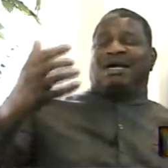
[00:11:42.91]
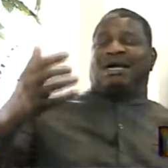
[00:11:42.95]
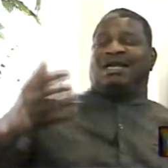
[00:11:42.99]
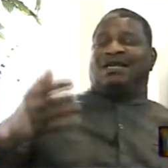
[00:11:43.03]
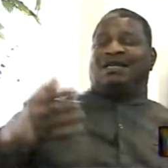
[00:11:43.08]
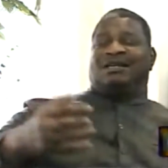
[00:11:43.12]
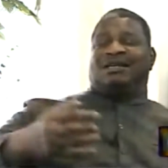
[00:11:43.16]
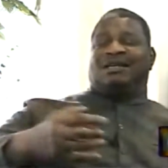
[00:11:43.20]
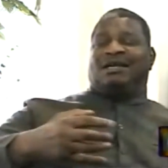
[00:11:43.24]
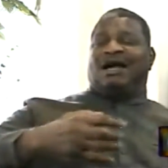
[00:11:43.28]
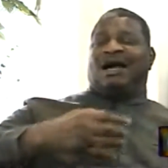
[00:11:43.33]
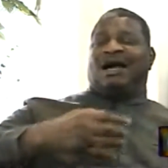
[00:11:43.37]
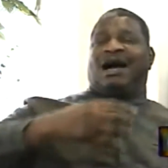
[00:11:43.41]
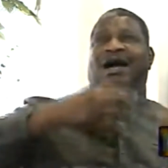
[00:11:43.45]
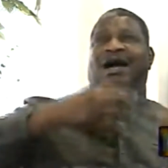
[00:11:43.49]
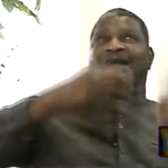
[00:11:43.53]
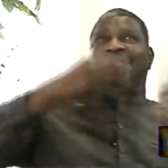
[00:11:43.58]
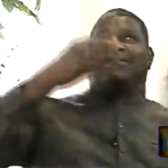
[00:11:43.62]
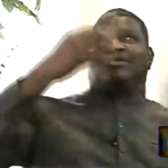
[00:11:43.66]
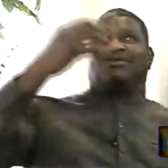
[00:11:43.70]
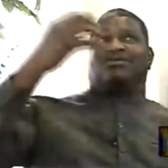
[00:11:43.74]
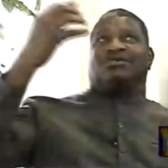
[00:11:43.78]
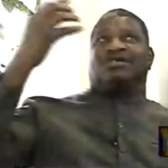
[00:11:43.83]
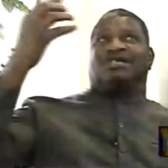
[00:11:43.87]
and God
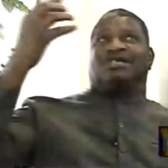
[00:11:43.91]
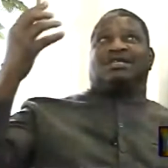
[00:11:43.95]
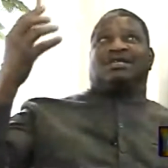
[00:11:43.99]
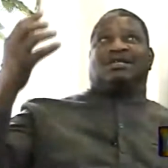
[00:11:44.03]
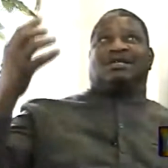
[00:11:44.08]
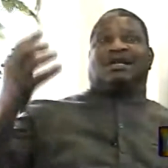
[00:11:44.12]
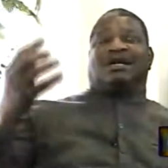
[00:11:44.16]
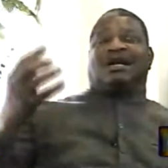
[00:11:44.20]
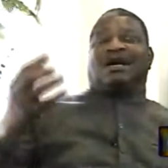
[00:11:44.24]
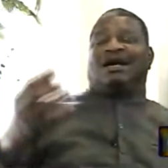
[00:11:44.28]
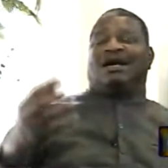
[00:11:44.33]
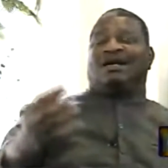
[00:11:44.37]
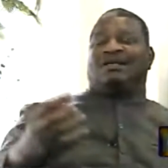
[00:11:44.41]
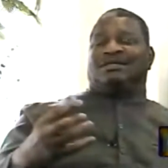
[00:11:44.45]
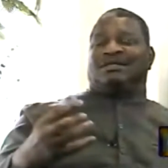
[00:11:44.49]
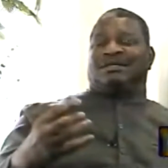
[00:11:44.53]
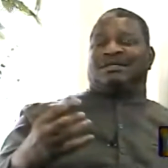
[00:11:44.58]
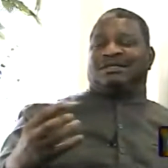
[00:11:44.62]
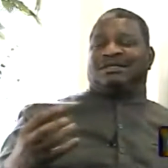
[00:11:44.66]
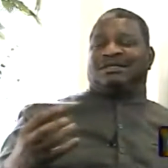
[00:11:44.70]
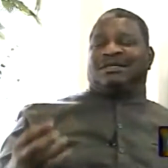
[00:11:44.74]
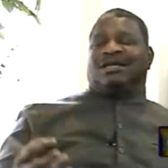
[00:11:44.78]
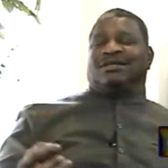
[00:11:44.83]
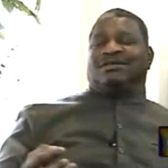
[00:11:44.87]
created us,
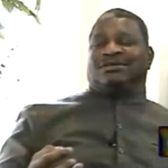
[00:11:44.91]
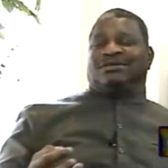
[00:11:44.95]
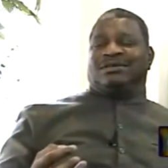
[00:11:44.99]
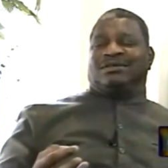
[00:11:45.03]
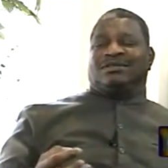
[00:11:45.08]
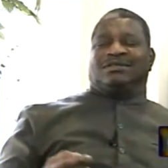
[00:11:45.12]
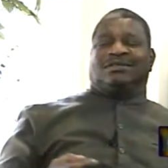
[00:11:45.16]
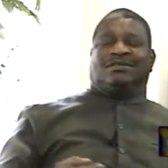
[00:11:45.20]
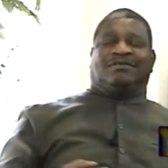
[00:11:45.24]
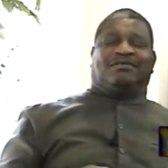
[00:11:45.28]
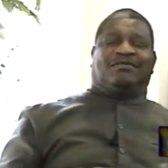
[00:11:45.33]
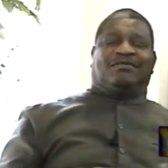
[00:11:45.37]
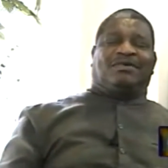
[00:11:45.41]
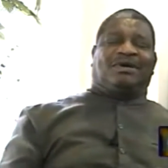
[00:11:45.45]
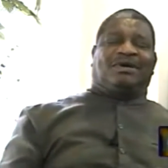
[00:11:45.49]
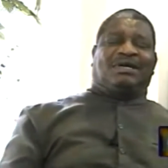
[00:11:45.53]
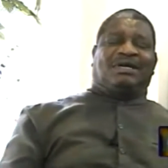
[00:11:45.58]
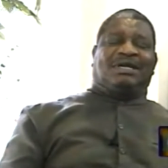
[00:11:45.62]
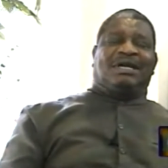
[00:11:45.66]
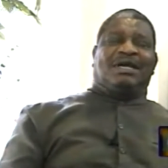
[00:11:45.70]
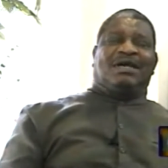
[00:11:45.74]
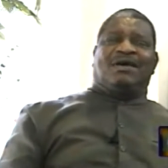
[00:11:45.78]
etc., and so forth.